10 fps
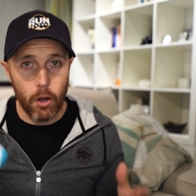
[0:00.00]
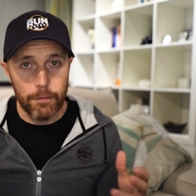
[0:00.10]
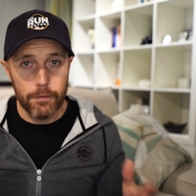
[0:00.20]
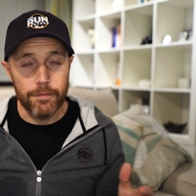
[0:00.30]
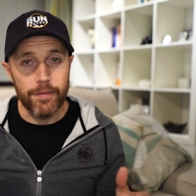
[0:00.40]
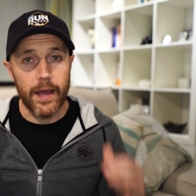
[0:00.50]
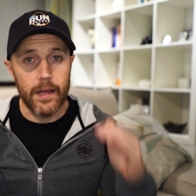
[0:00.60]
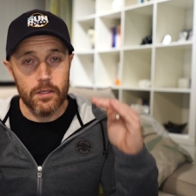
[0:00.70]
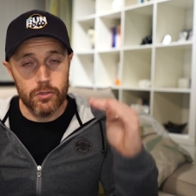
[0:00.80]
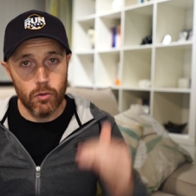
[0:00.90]
off of
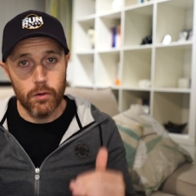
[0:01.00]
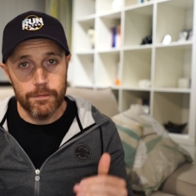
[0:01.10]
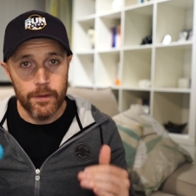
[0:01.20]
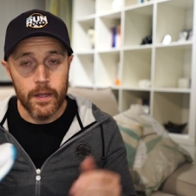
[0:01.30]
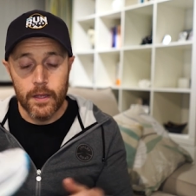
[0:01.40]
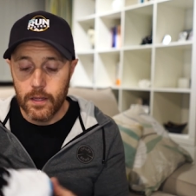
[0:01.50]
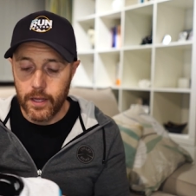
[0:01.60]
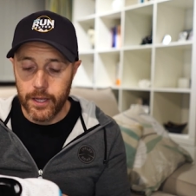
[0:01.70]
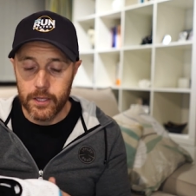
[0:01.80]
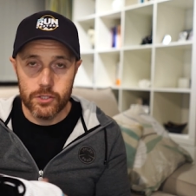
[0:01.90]
that sort of
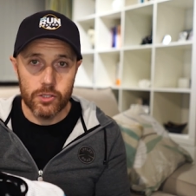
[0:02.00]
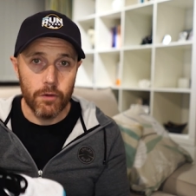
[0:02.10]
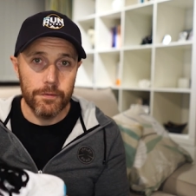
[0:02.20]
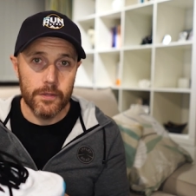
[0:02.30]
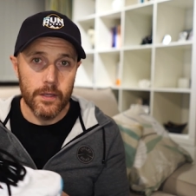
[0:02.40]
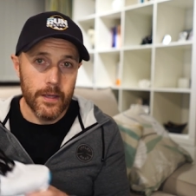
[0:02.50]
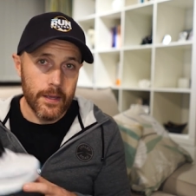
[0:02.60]
uh, soft